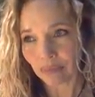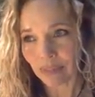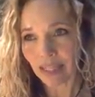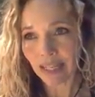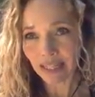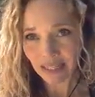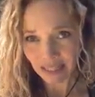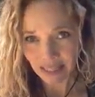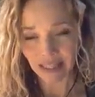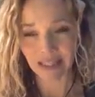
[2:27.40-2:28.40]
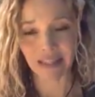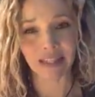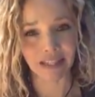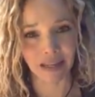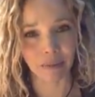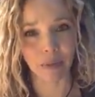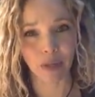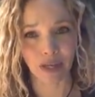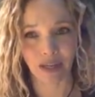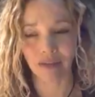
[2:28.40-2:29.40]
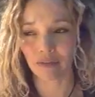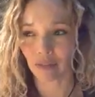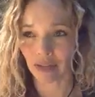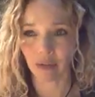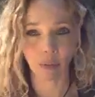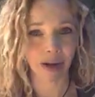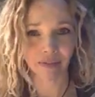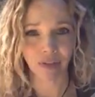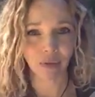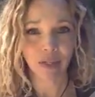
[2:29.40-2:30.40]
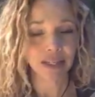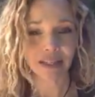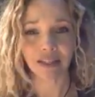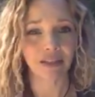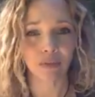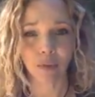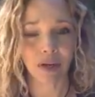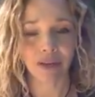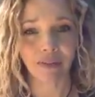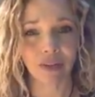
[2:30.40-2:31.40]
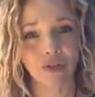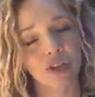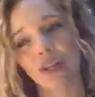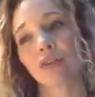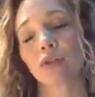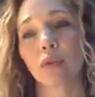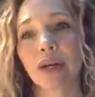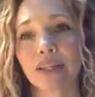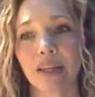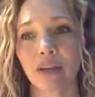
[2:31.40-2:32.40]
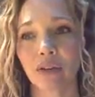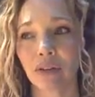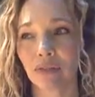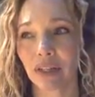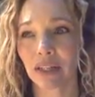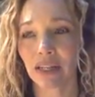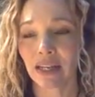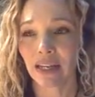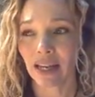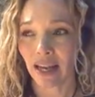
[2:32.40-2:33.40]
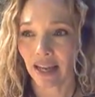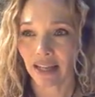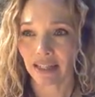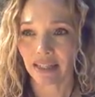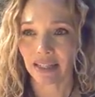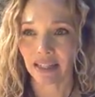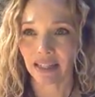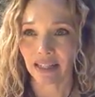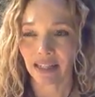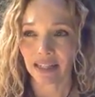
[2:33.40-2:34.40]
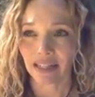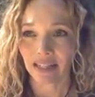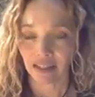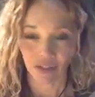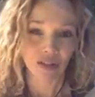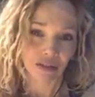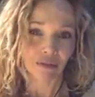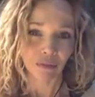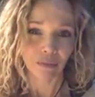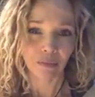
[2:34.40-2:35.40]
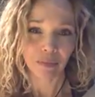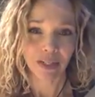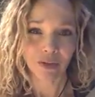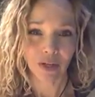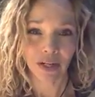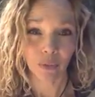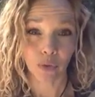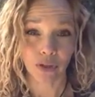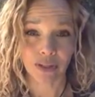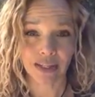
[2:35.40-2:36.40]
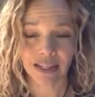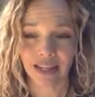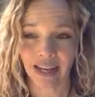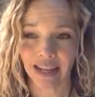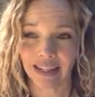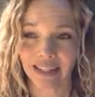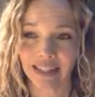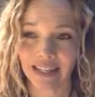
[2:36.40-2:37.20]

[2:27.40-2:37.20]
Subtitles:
and again, the same thing of like, why haven't you listened? And why haven't you changed the ways that you're living? And because things are getting worse. And